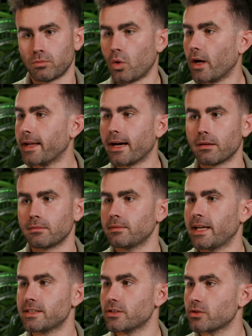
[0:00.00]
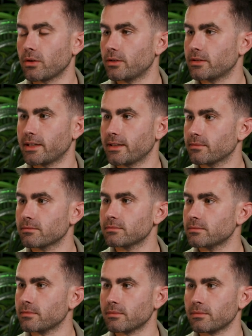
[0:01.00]
won out heads and shoulders, like
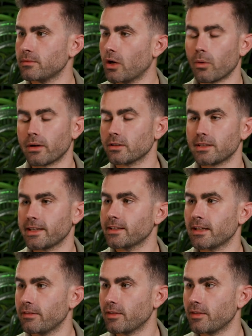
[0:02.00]
nowhere else, like it, not